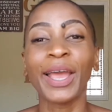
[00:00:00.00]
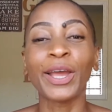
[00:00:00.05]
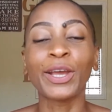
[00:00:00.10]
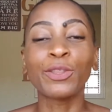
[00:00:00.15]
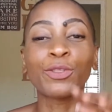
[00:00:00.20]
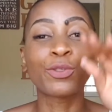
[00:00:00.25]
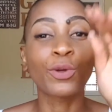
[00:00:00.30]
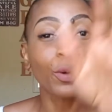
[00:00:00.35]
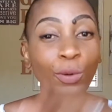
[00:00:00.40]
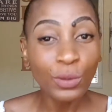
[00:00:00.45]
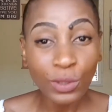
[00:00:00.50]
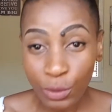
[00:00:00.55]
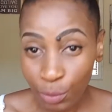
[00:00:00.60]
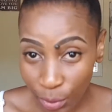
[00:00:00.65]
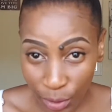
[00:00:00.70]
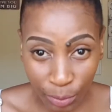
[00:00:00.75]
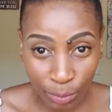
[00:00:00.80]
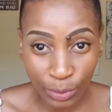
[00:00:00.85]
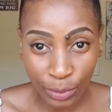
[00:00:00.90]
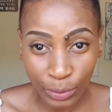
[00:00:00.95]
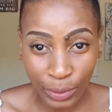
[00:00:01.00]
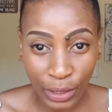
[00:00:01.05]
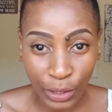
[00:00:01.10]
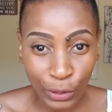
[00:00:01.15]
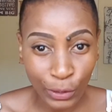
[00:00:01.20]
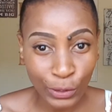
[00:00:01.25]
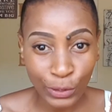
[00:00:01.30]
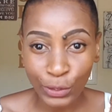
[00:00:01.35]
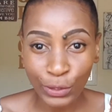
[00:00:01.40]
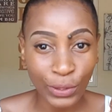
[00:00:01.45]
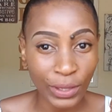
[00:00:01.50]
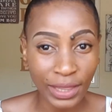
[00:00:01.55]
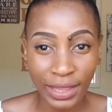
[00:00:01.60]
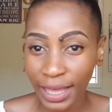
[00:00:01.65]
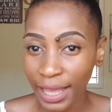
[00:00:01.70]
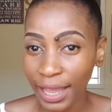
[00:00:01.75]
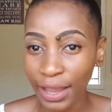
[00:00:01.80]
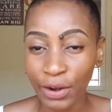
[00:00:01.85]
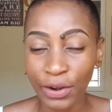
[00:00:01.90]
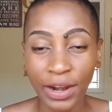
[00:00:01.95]
Those people were also
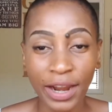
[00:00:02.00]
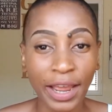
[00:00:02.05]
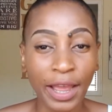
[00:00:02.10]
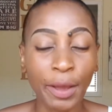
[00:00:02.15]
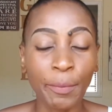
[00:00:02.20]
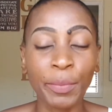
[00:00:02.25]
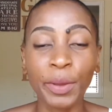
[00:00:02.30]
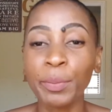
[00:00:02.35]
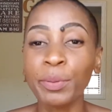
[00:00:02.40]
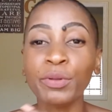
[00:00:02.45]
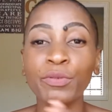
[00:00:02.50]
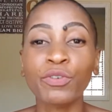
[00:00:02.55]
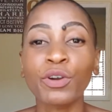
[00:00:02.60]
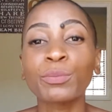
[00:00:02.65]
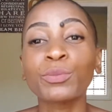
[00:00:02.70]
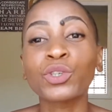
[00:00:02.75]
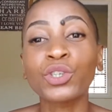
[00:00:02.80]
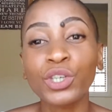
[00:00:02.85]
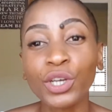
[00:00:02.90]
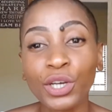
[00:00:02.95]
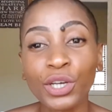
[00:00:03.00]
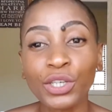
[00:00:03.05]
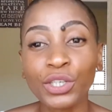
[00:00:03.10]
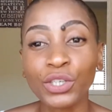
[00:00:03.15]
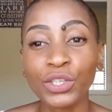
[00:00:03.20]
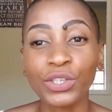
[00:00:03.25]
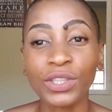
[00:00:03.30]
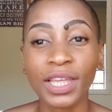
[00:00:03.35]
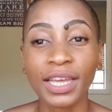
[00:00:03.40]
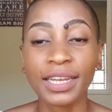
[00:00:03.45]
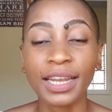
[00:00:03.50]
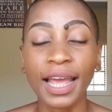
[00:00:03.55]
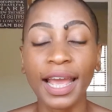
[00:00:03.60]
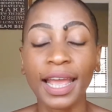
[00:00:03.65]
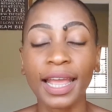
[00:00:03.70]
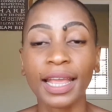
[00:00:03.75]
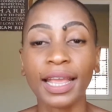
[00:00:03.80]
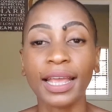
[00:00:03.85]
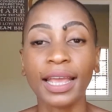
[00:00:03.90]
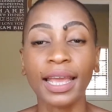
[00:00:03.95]
there. People from church that
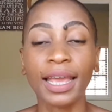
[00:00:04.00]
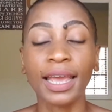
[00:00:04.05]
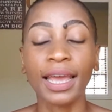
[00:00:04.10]
I